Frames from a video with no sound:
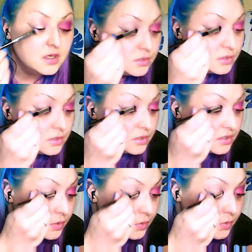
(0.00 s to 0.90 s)
So you're
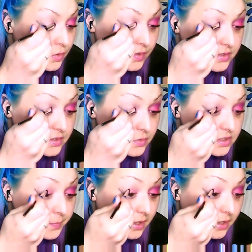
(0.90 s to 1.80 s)
going to want to
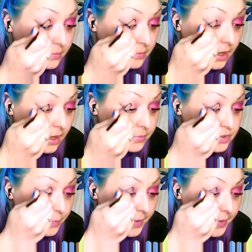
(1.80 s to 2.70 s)
come up to
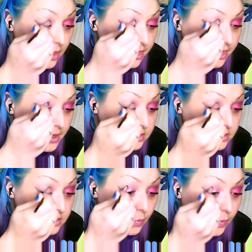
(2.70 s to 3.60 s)
about a third of the
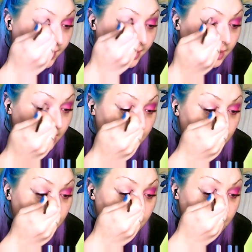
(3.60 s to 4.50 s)
way
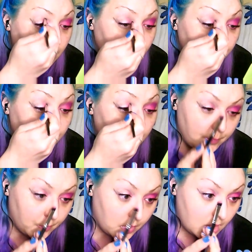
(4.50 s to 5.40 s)
of your eye,
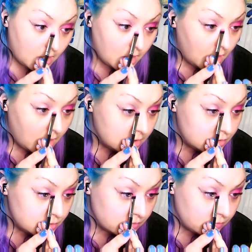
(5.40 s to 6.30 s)
and also
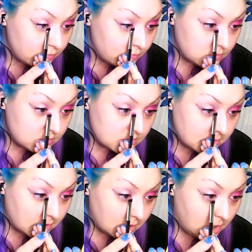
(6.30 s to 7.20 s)
round a
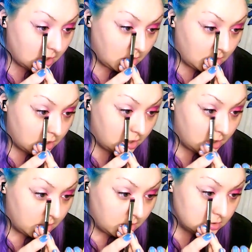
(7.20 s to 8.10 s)
little
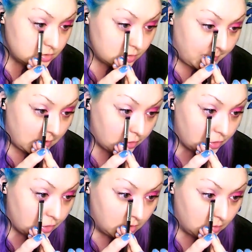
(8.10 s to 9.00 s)
to about a third of
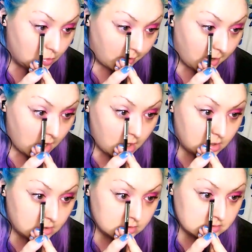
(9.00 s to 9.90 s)
the way
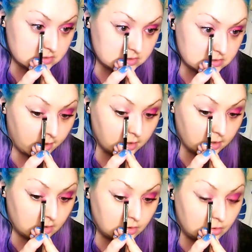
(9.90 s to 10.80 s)
under your eye
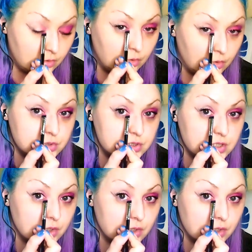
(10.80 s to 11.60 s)
also.